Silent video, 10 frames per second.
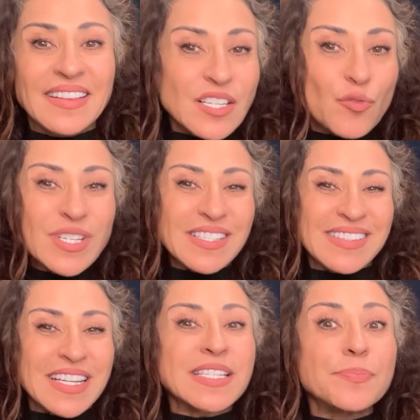this was
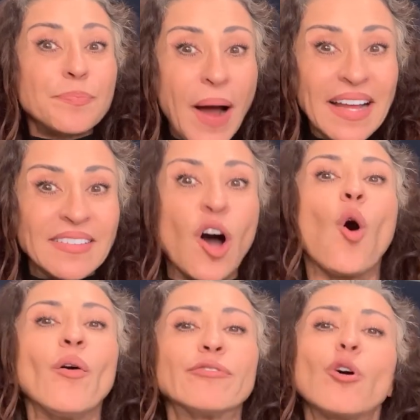despite the
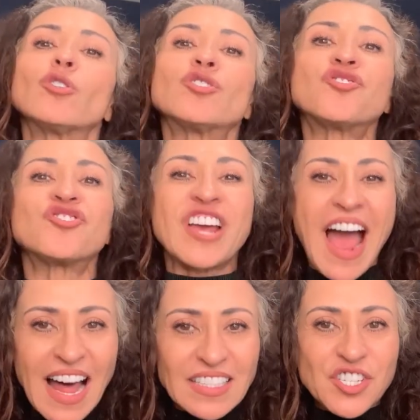overall
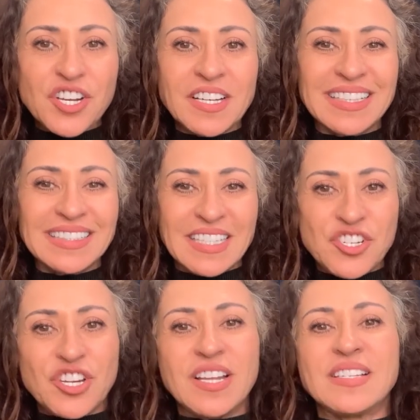challenging
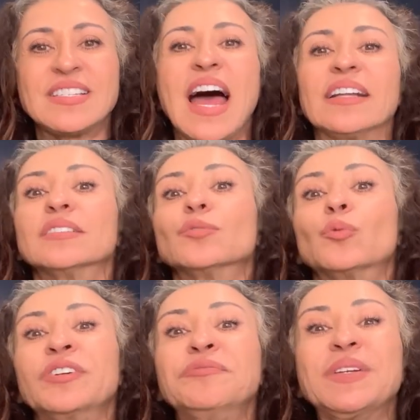conditions that
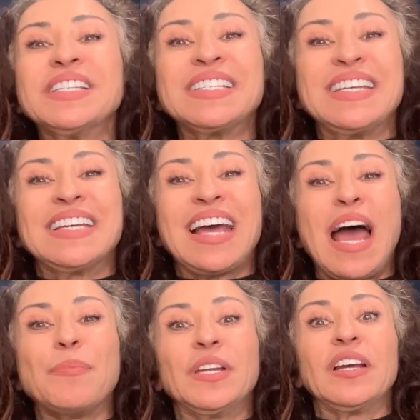we've been seeing
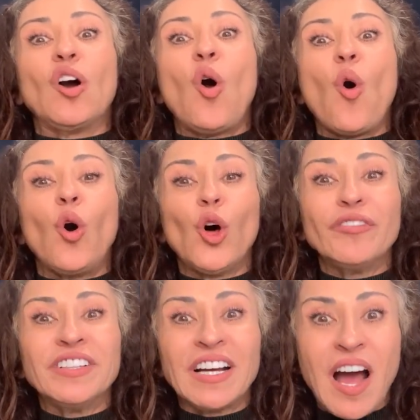happening all
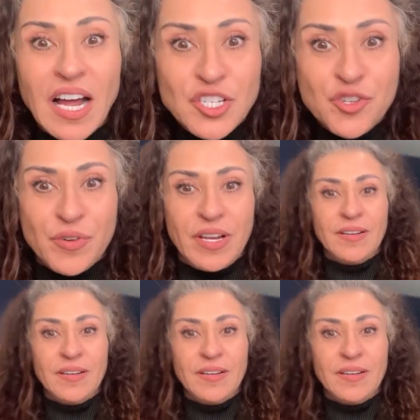over the country.